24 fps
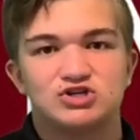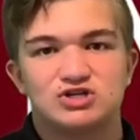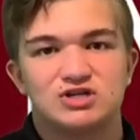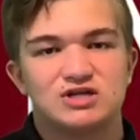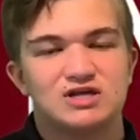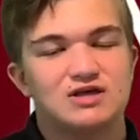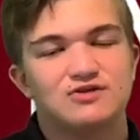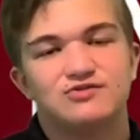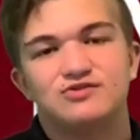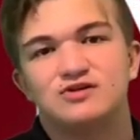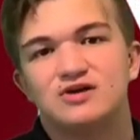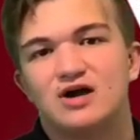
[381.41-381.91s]

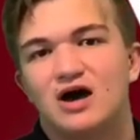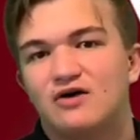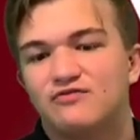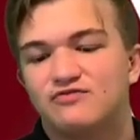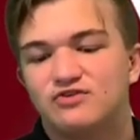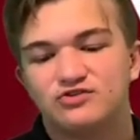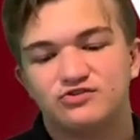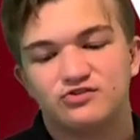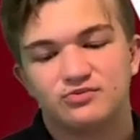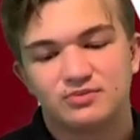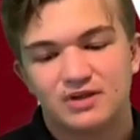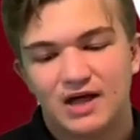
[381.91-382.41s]
is the
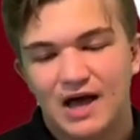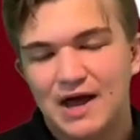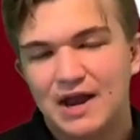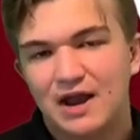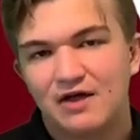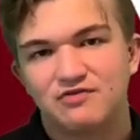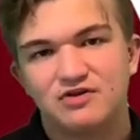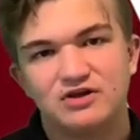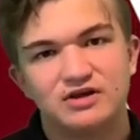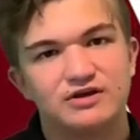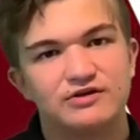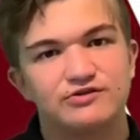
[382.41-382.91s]
offensive line. I
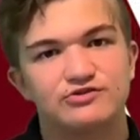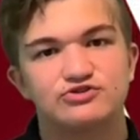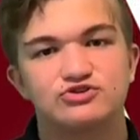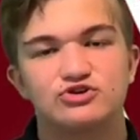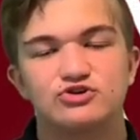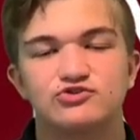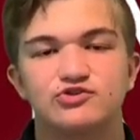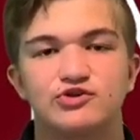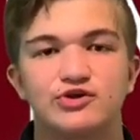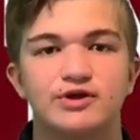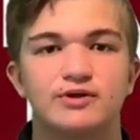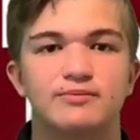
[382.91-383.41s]
think it's
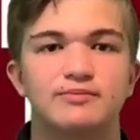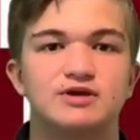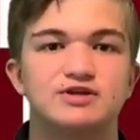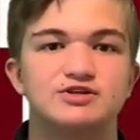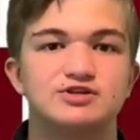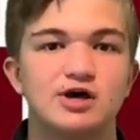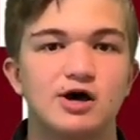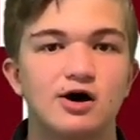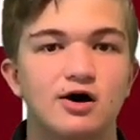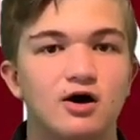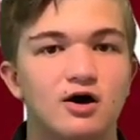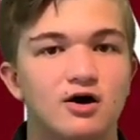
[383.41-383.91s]
just going to be
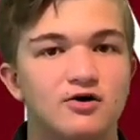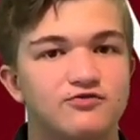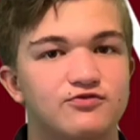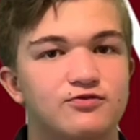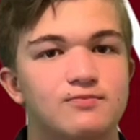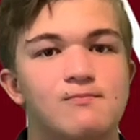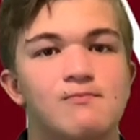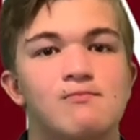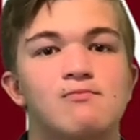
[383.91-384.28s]
tough.